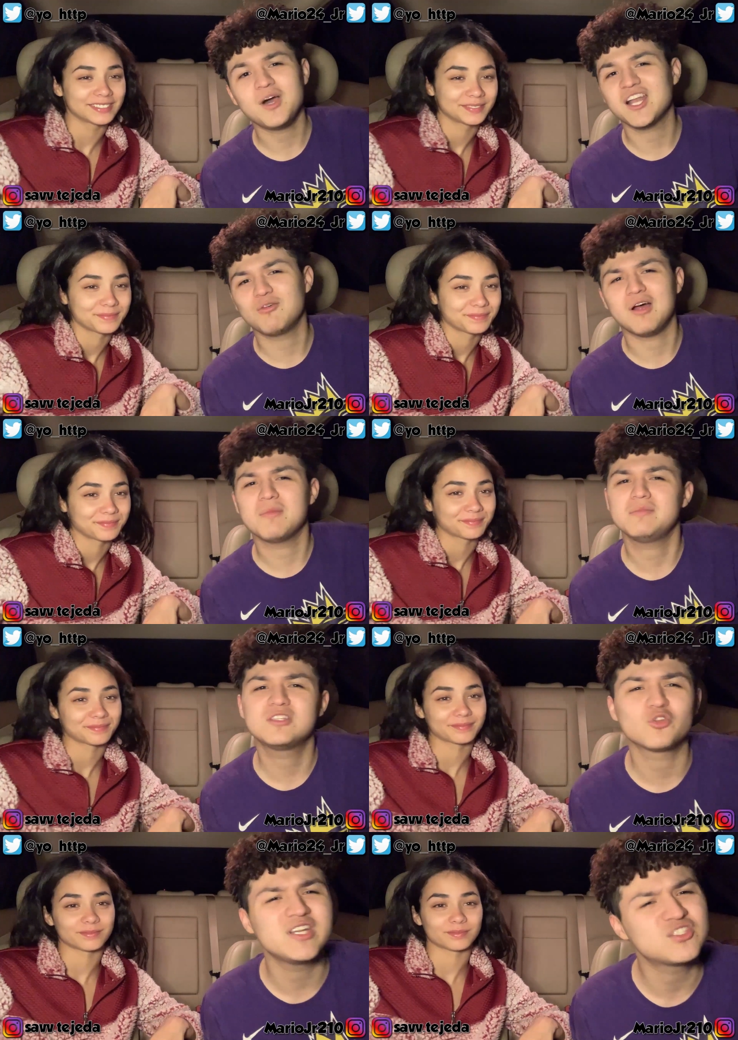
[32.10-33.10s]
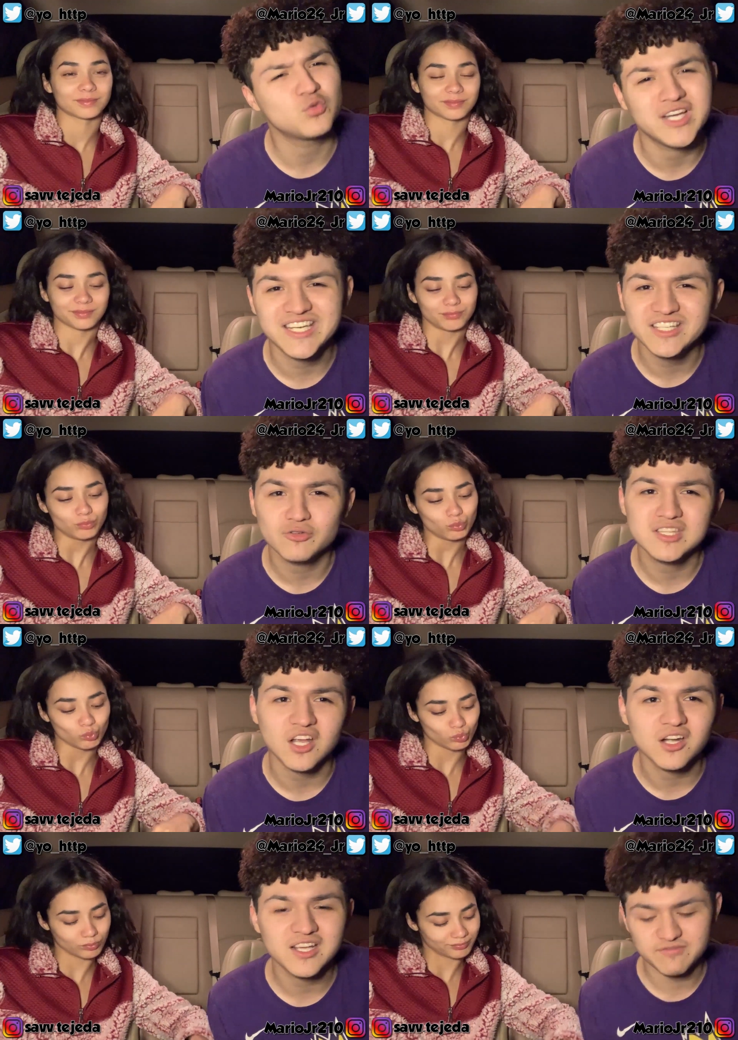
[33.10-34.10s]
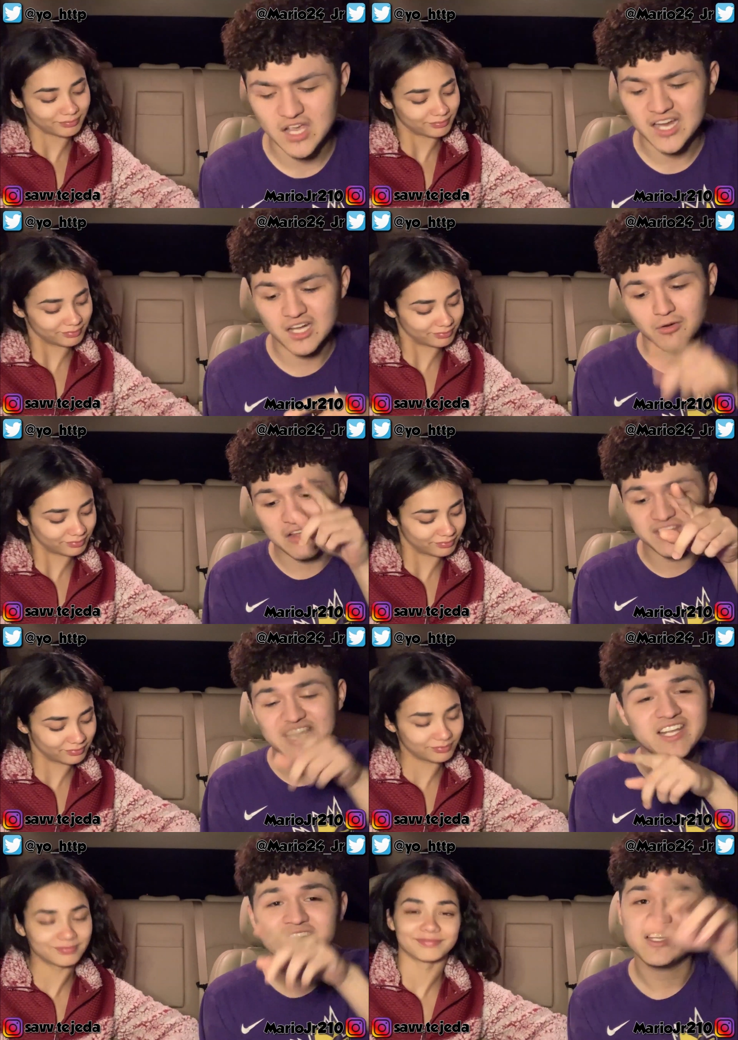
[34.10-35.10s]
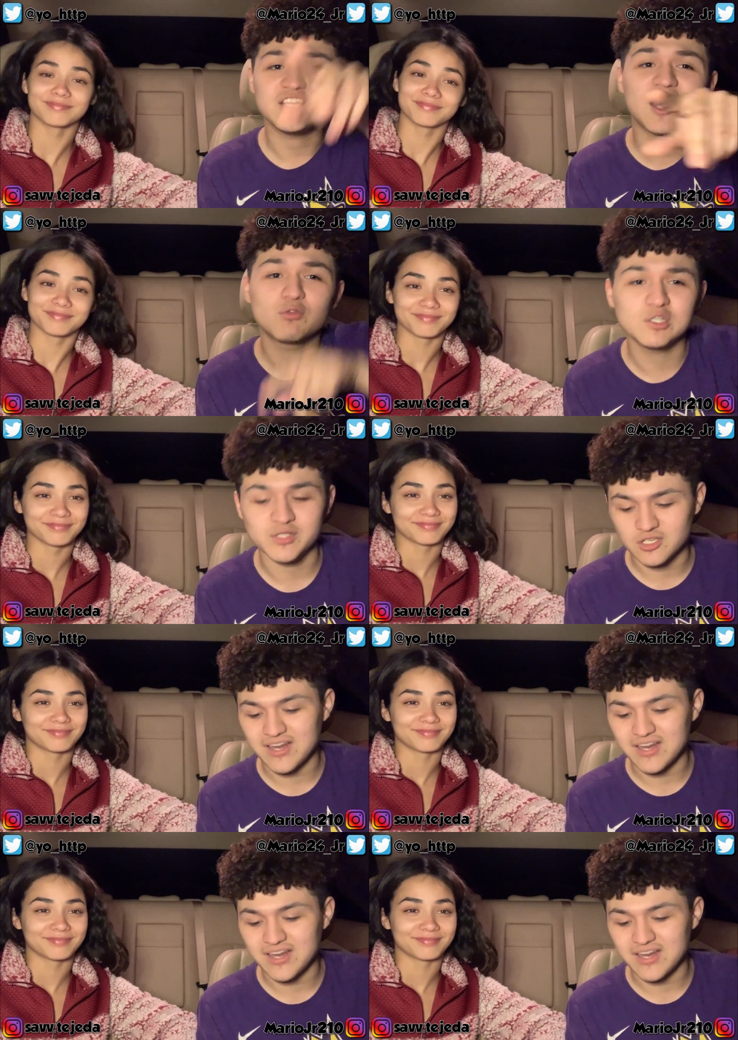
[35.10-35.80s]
Speaker 1: probably around maybe 320, 330. If y'all here around then, y'all real ones,